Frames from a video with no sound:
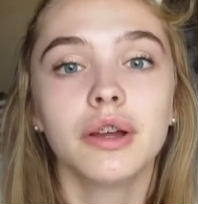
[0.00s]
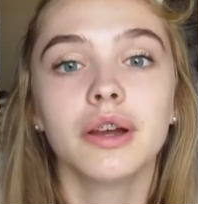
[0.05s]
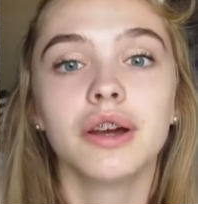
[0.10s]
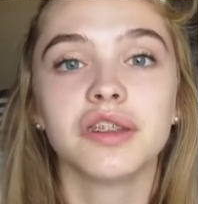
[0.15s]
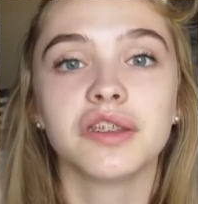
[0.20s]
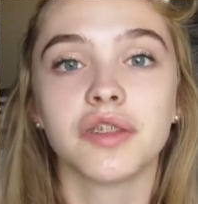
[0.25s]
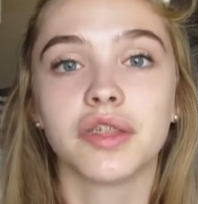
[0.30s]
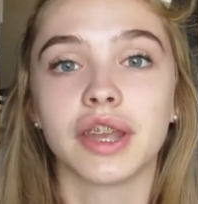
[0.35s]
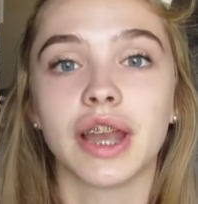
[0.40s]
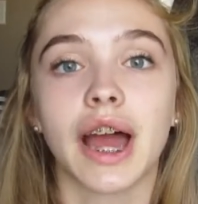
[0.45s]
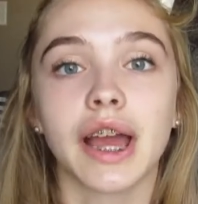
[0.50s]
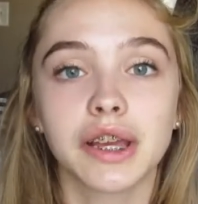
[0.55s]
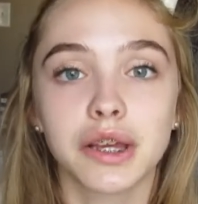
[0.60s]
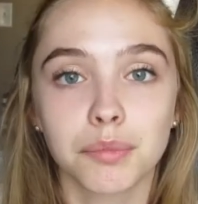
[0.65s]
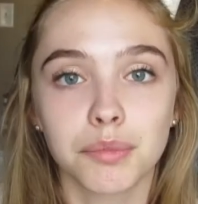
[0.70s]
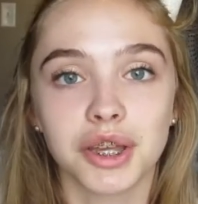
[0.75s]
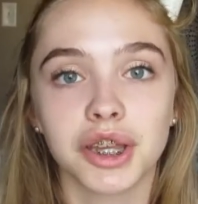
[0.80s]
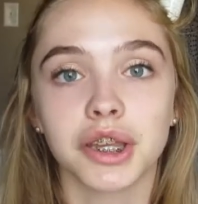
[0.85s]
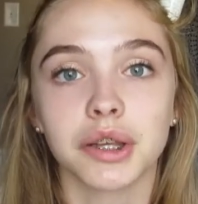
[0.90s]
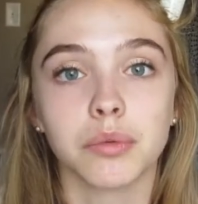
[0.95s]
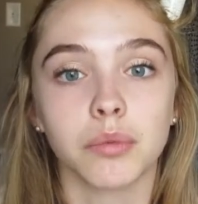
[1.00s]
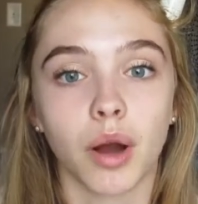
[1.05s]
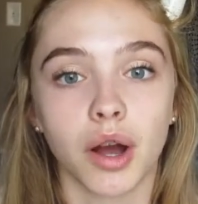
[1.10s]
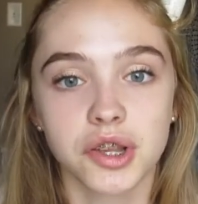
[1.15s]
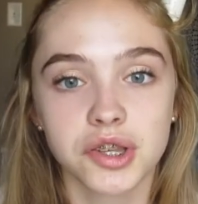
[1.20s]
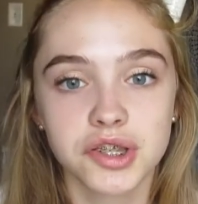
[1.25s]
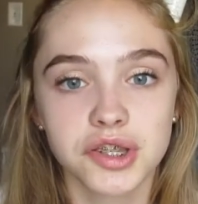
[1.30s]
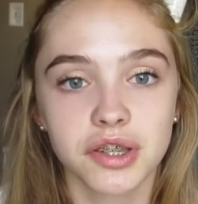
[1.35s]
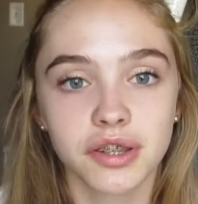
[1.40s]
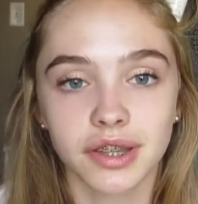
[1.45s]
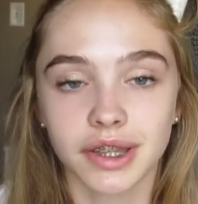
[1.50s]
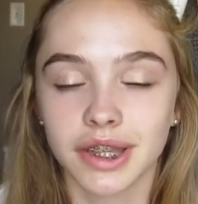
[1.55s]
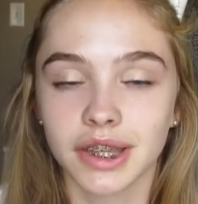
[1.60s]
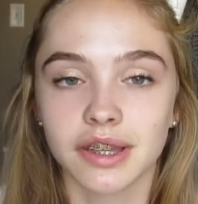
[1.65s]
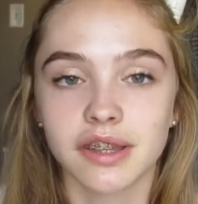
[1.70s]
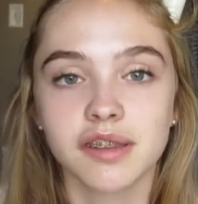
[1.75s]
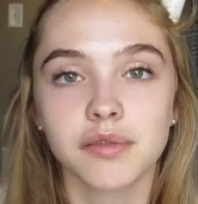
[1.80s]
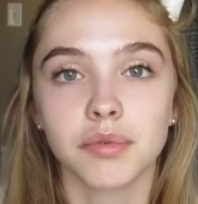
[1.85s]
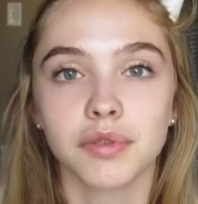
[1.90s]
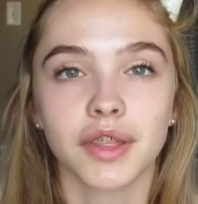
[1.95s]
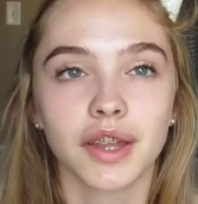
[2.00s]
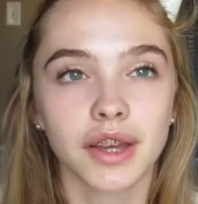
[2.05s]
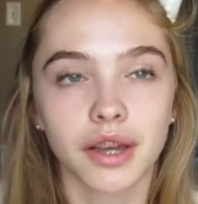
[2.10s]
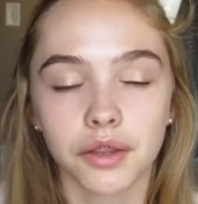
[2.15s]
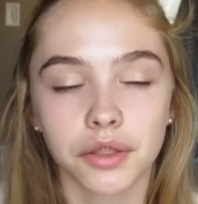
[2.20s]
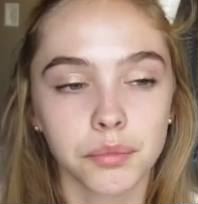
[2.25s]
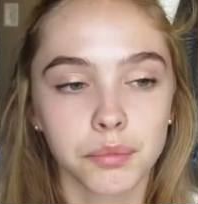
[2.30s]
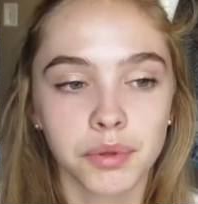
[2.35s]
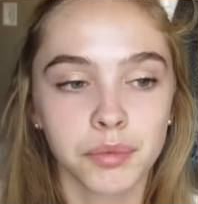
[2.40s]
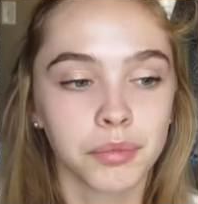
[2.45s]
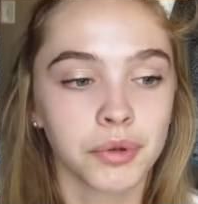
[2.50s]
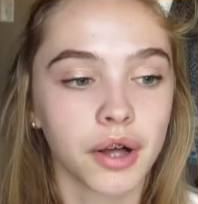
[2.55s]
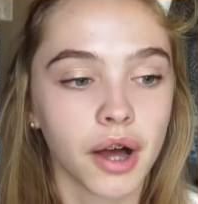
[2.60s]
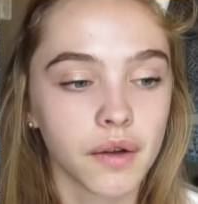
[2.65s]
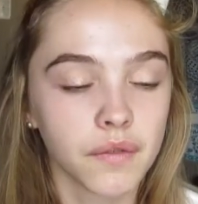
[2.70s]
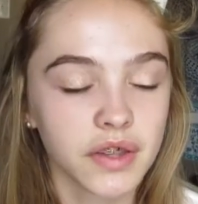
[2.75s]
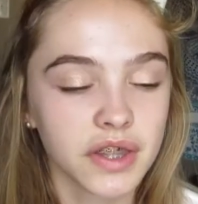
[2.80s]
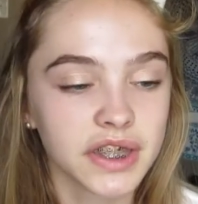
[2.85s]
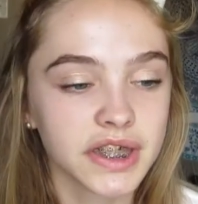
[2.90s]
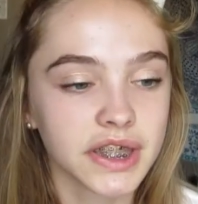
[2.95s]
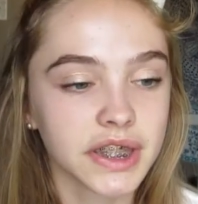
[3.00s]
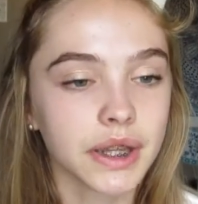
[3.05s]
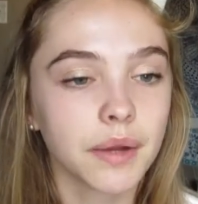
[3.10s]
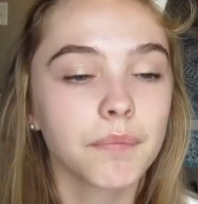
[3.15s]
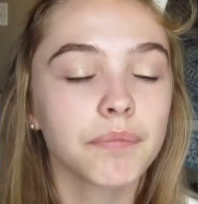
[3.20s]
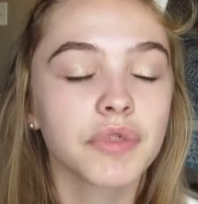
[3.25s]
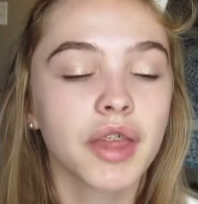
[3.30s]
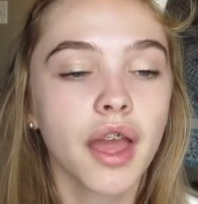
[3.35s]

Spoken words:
so then I come in and watch the kids with like other people obviously.